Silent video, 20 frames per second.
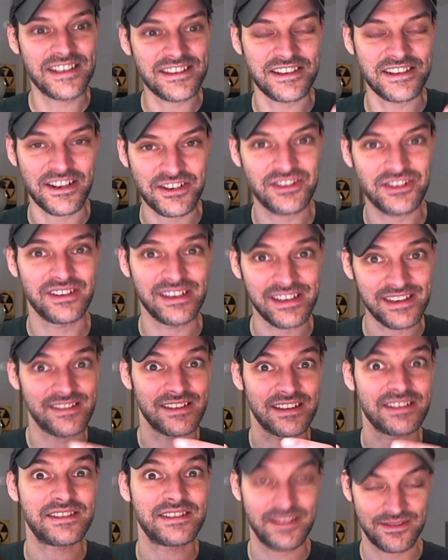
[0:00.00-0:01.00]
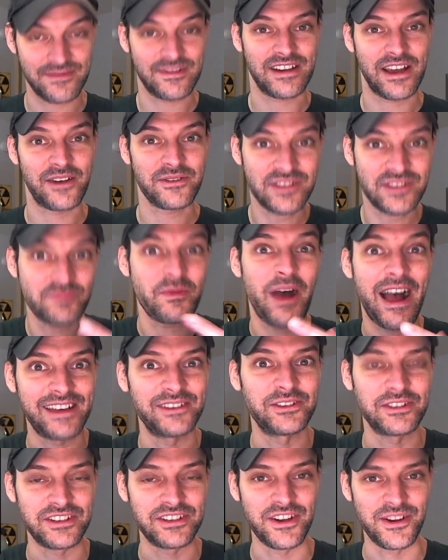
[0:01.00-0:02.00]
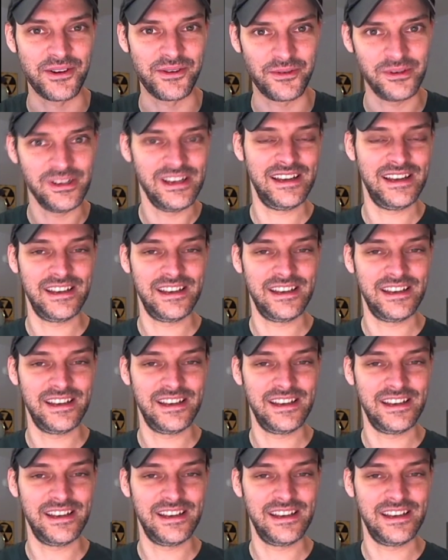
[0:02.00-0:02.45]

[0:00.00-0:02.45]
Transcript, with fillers: essentially this, spy on you,